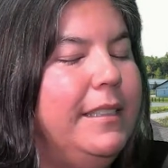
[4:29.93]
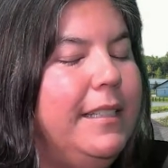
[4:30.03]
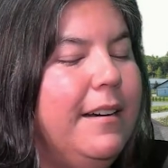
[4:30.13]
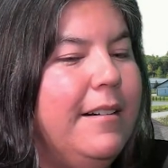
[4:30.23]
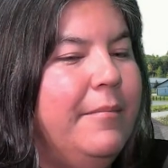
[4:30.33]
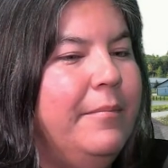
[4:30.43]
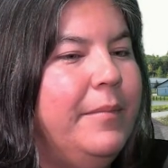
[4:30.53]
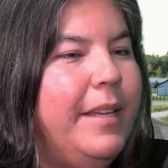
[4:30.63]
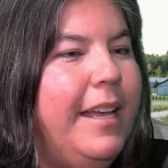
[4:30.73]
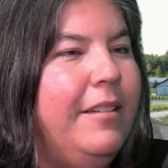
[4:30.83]

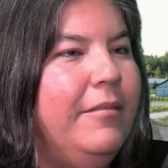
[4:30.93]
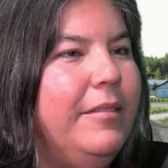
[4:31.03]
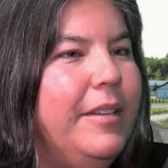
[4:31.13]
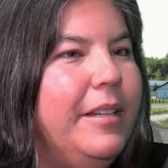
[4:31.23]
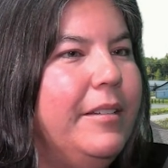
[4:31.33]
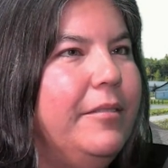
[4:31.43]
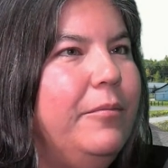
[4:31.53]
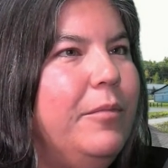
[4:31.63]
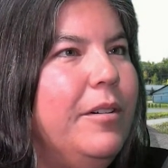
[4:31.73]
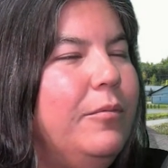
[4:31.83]
And
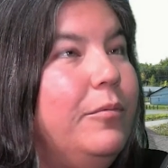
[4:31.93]
well,